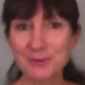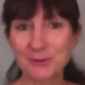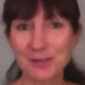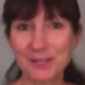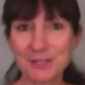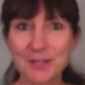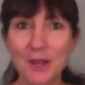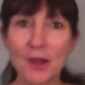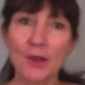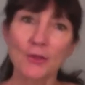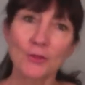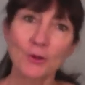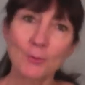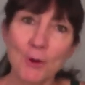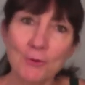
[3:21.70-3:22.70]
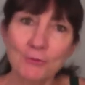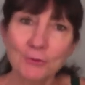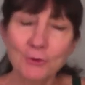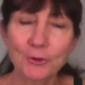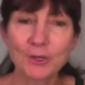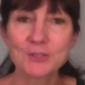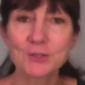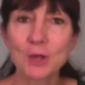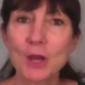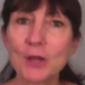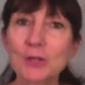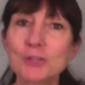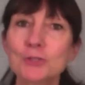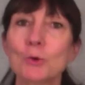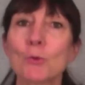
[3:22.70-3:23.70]
is they're both good as
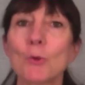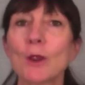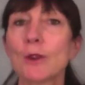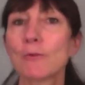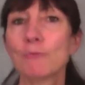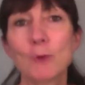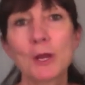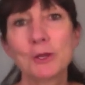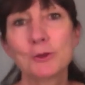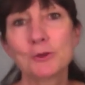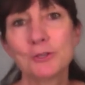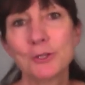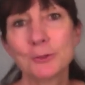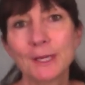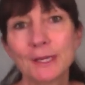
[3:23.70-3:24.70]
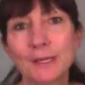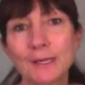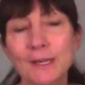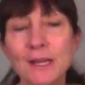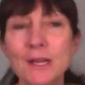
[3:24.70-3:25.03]
long as you're aware of what you're doing.